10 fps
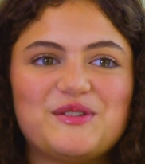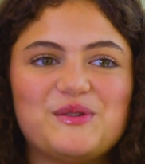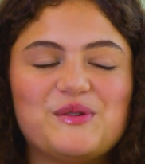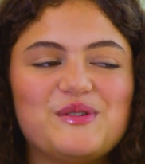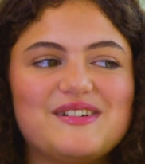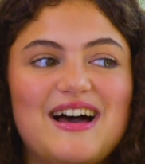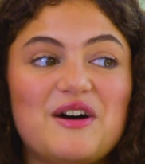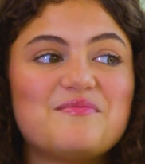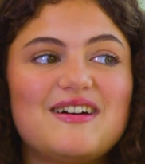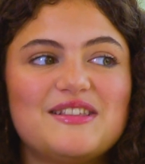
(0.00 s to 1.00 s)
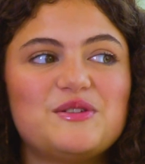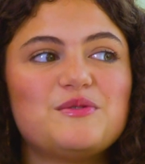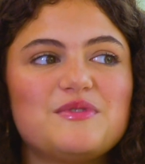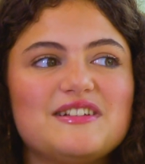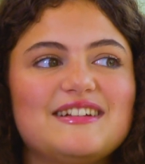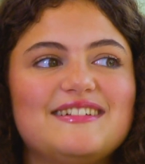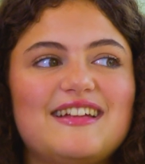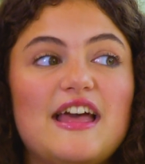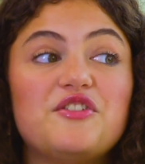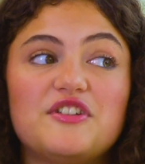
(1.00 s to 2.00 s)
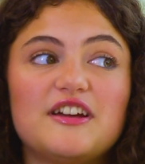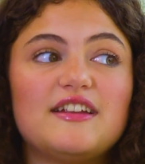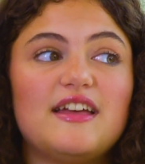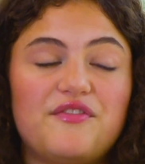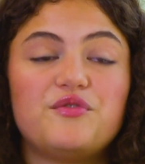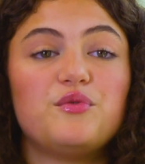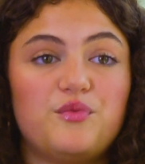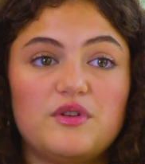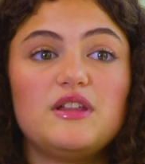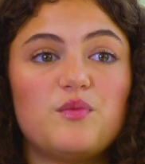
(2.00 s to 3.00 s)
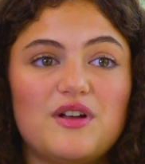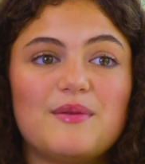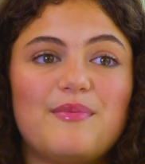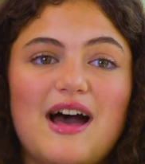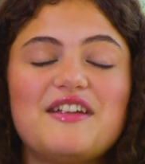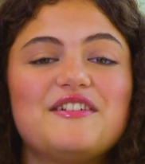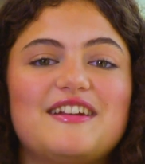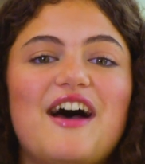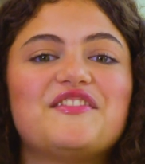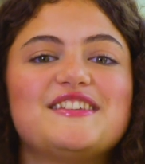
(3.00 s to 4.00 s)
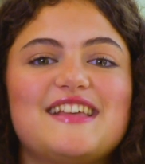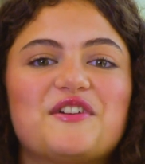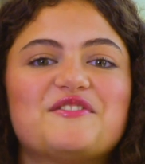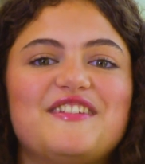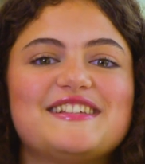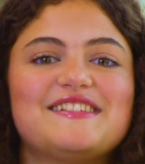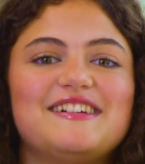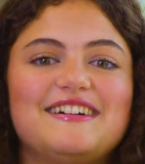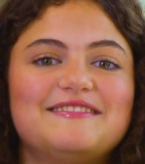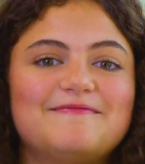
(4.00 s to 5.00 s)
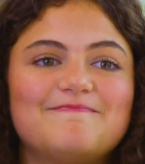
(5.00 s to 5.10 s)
So how bad do you want it? And you're gonna, if you really want it bad, you're gonna have to sacrifice a lot.